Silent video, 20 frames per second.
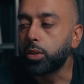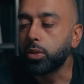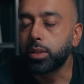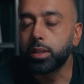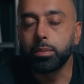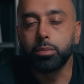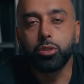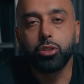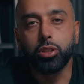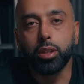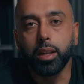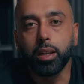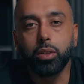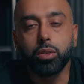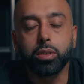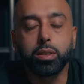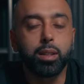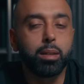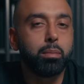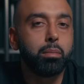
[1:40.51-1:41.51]
or some trick
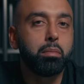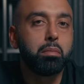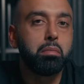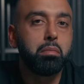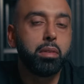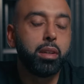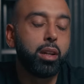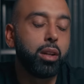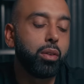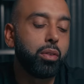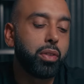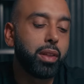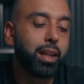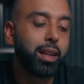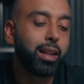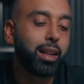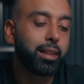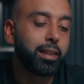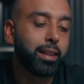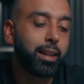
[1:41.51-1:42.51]
or some, thing
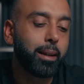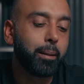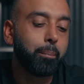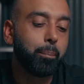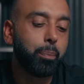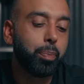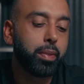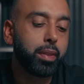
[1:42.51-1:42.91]
like that.